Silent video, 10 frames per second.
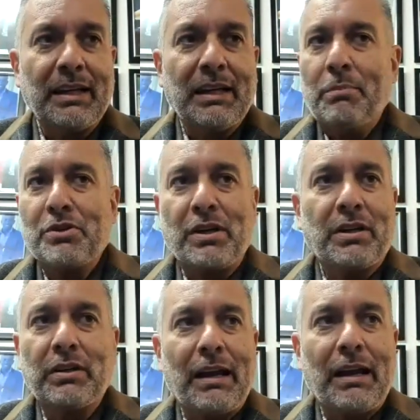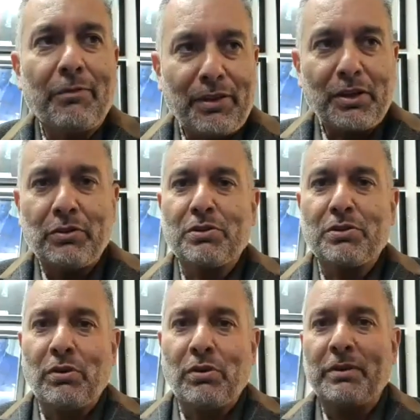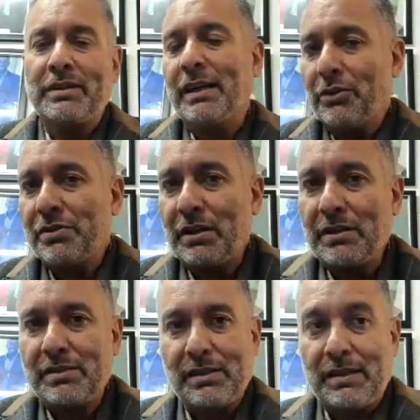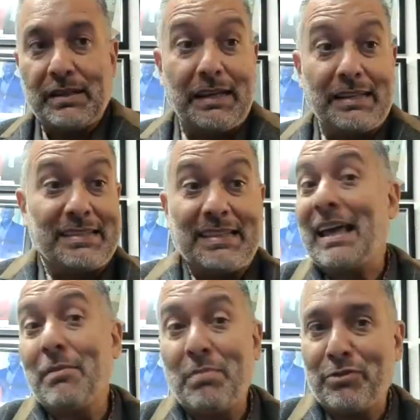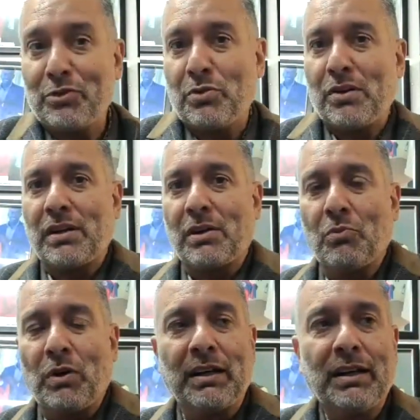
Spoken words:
But generally, everything you need to know about Diego it's there before 2001.